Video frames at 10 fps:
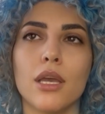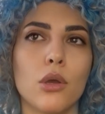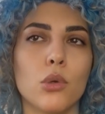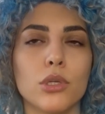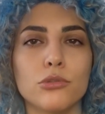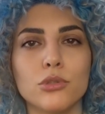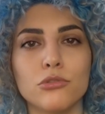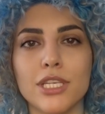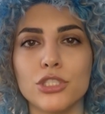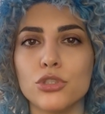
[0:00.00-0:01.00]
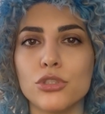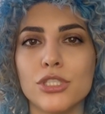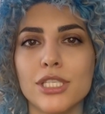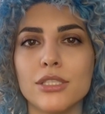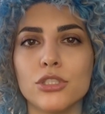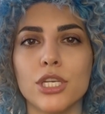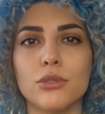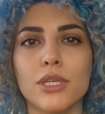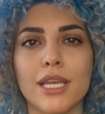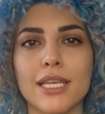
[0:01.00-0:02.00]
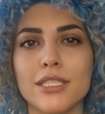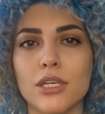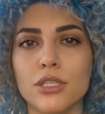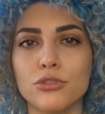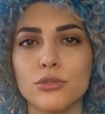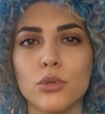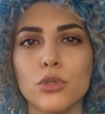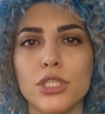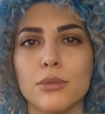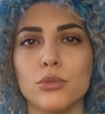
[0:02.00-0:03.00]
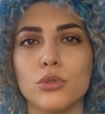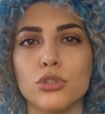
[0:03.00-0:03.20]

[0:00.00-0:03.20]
or if your facial skin generally has a lot of small dimples,